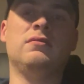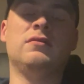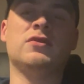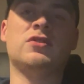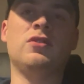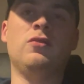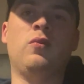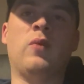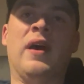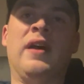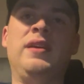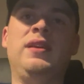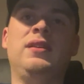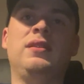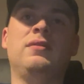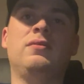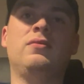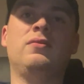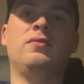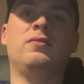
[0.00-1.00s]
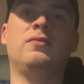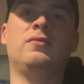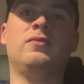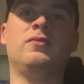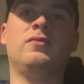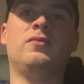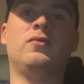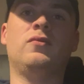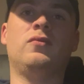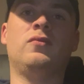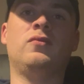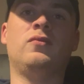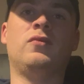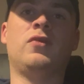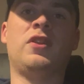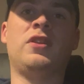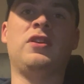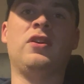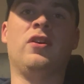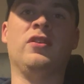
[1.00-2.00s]
There's no way.
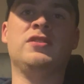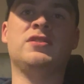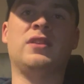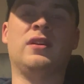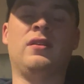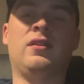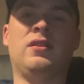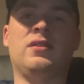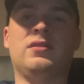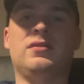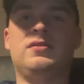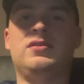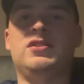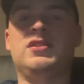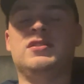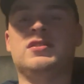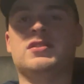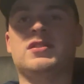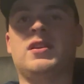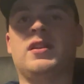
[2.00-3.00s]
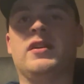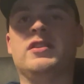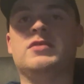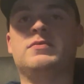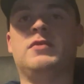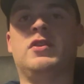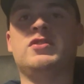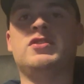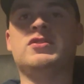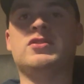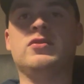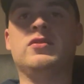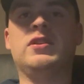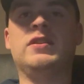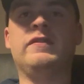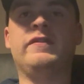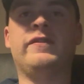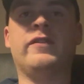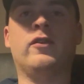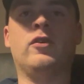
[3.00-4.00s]
What are the odds that? Oh, Jesus Christ,
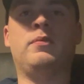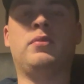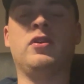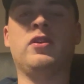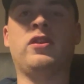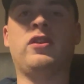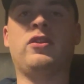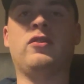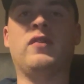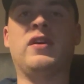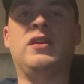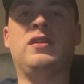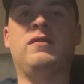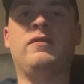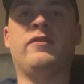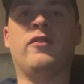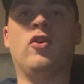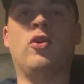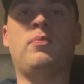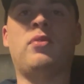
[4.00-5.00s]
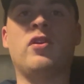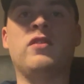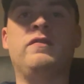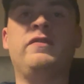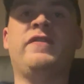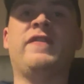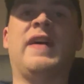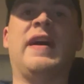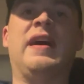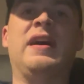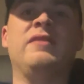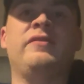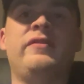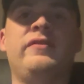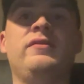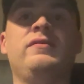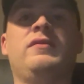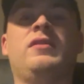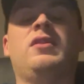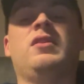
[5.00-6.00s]
Mochizuki 4.3,
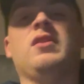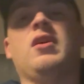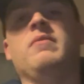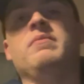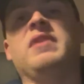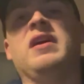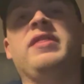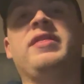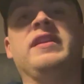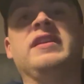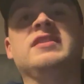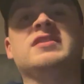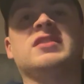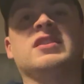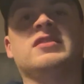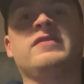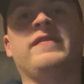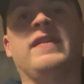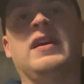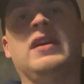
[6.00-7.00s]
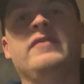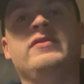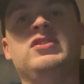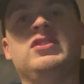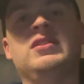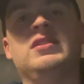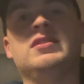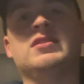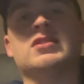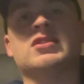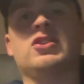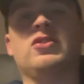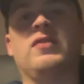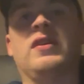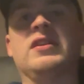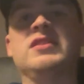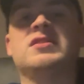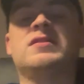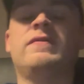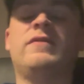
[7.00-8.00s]
4.5 on Bet365. Jesus
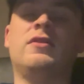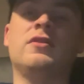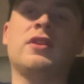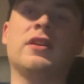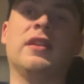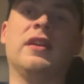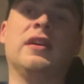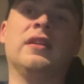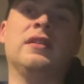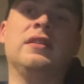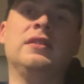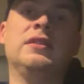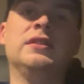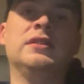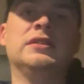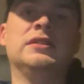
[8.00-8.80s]
Christ, fucking hell.